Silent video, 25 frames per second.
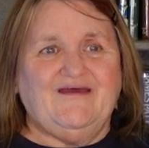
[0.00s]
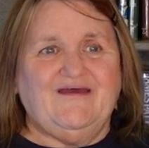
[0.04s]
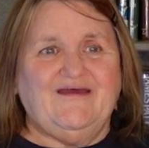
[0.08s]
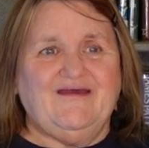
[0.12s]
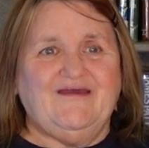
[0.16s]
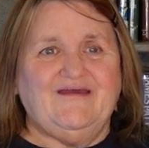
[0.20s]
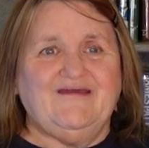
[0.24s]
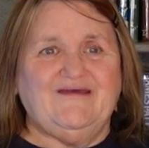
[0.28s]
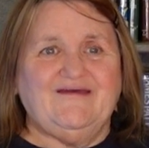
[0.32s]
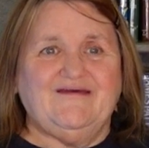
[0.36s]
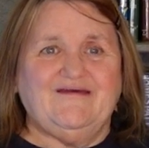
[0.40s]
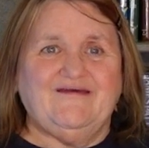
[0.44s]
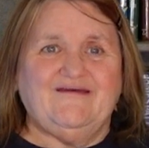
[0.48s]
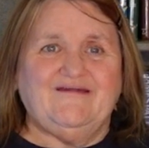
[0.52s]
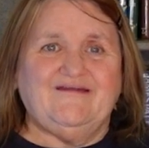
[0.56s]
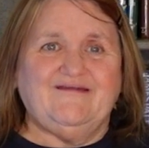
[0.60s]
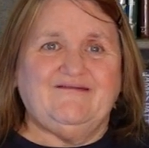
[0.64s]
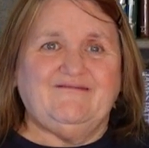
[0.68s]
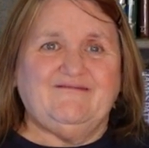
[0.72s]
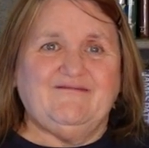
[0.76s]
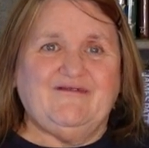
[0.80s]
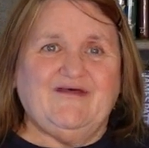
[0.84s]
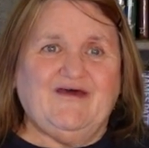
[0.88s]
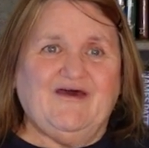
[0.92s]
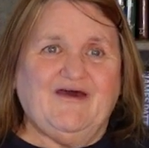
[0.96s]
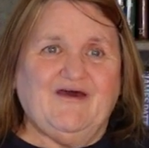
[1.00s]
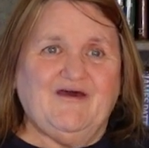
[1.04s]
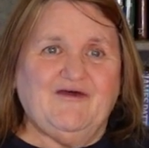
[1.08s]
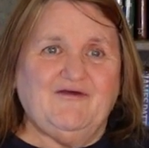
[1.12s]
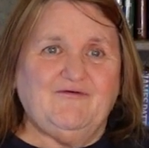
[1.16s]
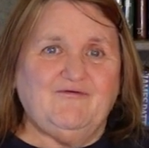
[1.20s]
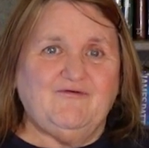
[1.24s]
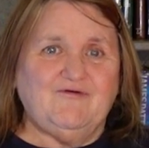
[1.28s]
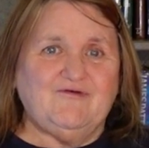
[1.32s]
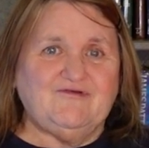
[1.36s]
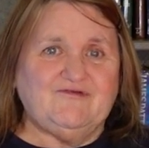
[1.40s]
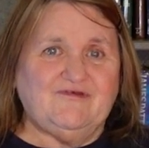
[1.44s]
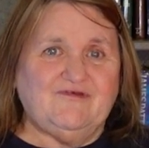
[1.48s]
and I
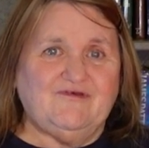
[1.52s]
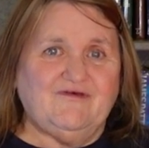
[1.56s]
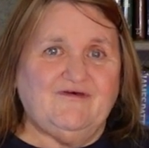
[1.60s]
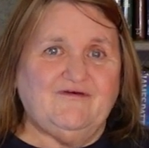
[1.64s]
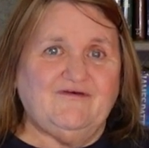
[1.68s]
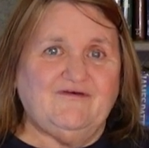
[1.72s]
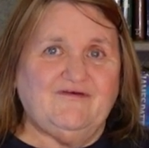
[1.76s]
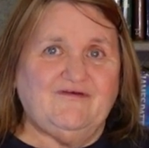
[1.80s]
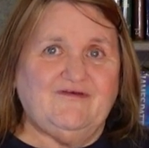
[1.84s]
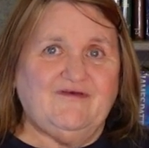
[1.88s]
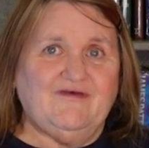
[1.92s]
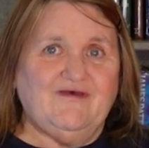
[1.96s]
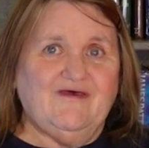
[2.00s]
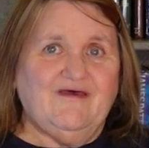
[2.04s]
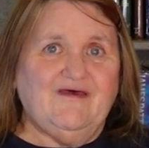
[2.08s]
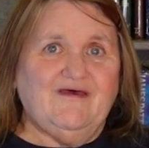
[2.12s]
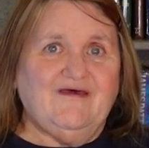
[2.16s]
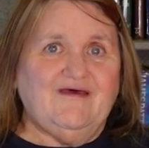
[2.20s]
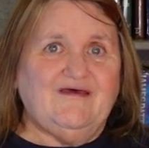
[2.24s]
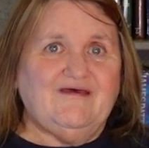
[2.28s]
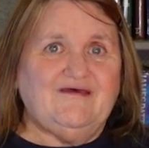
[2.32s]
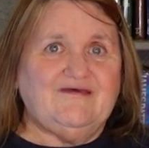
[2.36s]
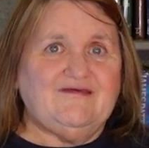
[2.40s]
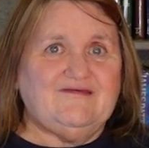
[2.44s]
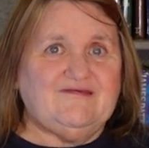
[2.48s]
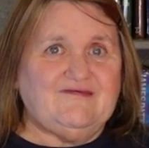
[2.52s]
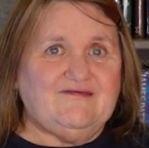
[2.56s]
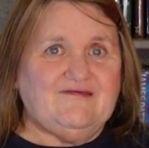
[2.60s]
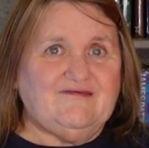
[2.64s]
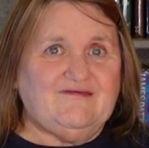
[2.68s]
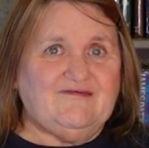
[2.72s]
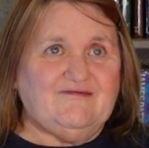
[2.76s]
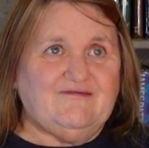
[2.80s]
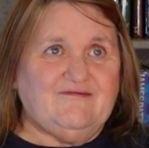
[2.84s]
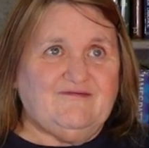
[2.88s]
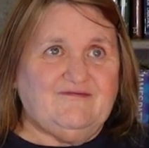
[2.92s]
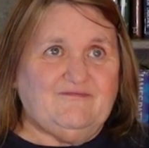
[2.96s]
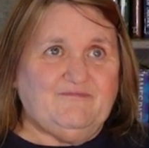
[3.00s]
was a
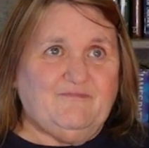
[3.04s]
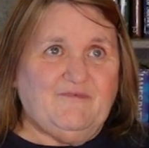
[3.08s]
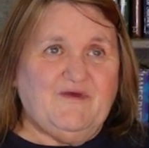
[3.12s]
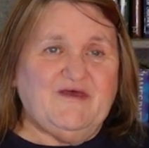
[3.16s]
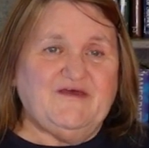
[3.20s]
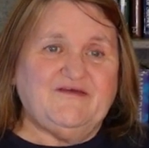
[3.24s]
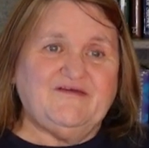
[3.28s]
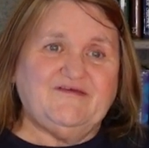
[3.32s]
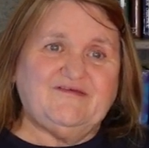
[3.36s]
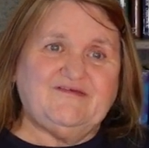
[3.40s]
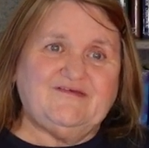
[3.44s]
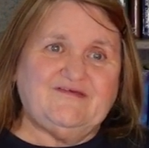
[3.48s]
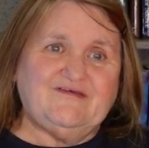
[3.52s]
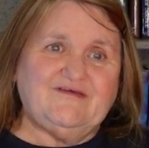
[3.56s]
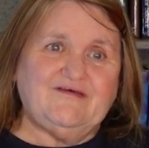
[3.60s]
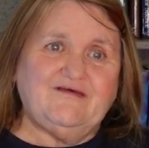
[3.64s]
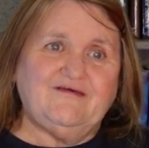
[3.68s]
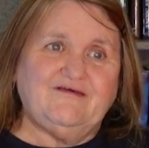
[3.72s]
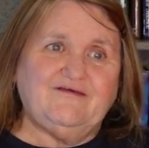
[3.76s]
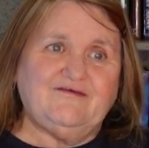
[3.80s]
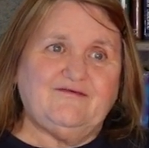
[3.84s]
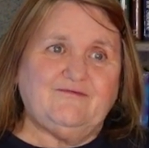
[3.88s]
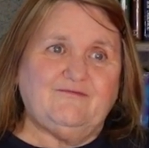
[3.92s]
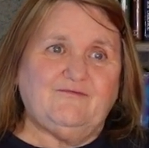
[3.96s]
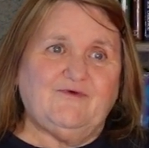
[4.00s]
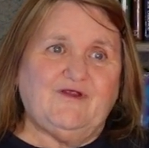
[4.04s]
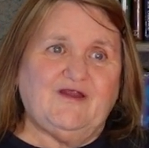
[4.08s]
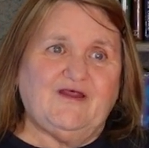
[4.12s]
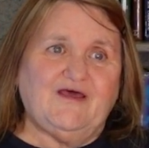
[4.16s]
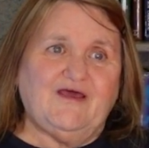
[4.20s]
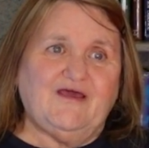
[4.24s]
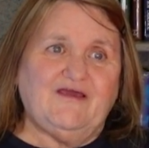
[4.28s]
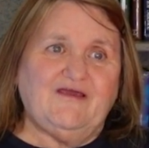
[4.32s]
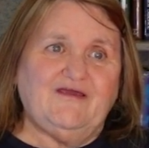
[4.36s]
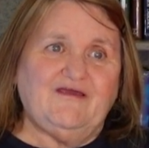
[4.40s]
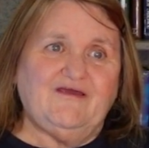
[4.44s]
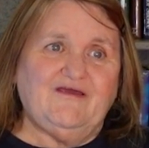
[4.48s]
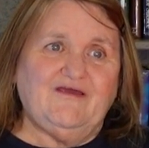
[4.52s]
Spec 6 when
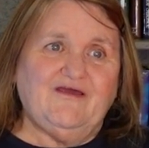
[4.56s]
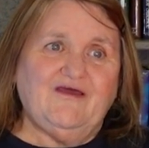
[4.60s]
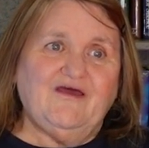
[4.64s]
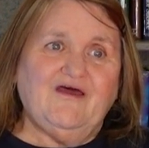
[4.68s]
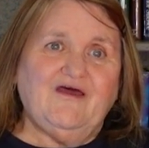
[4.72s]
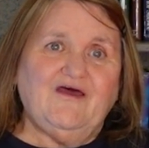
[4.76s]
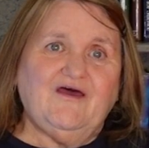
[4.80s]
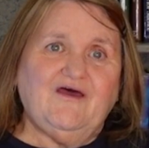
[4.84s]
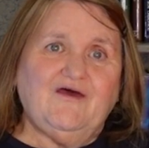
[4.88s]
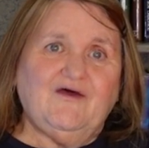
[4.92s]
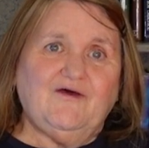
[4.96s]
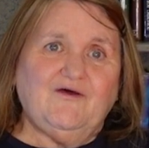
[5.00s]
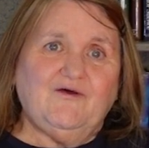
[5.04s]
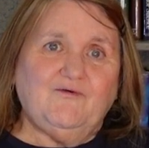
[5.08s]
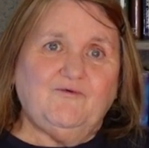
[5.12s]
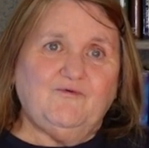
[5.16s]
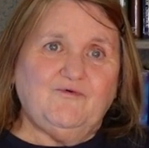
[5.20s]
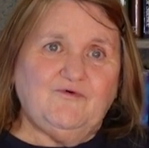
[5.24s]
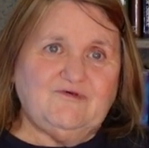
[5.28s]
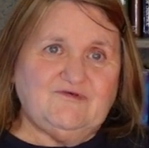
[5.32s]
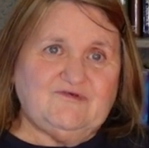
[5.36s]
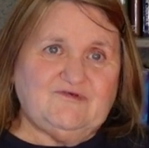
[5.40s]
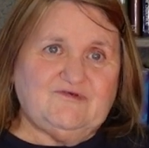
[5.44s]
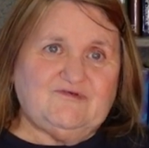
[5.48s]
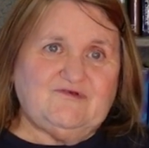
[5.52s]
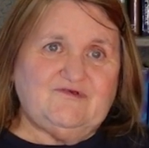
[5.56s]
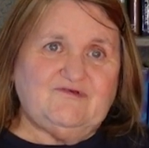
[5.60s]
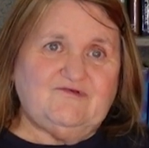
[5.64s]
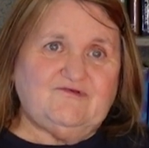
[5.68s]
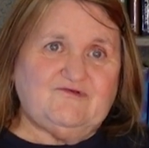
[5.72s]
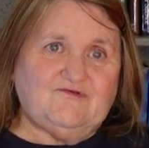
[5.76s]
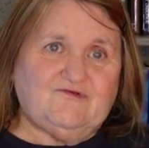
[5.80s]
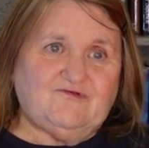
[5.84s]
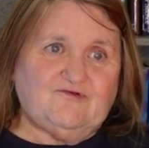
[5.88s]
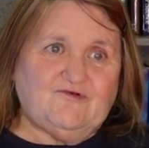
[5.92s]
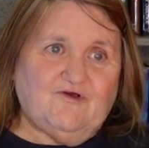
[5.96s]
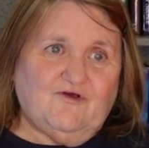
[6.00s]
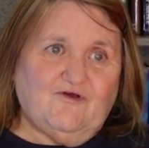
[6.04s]
I was
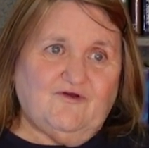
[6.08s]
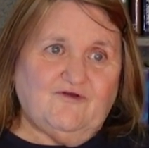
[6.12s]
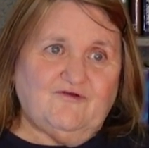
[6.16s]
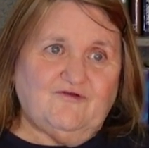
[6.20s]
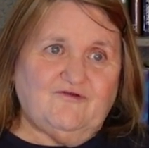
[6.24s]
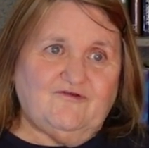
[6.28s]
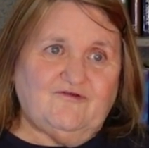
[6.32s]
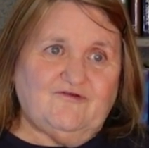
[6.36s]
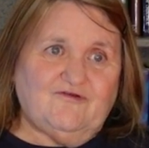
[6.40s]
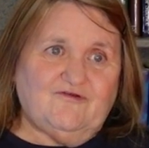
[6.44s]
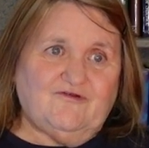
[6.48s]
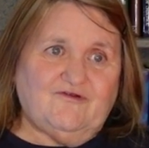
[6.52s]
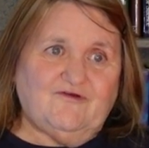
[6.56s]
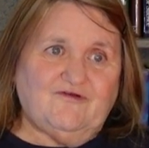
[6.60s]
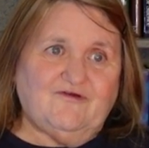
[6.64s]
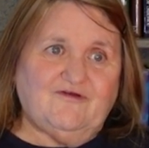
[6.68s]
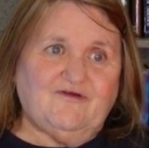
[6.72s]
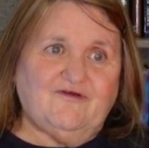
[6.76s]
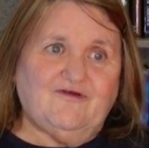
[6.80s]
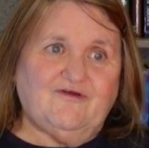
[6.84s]
discharged.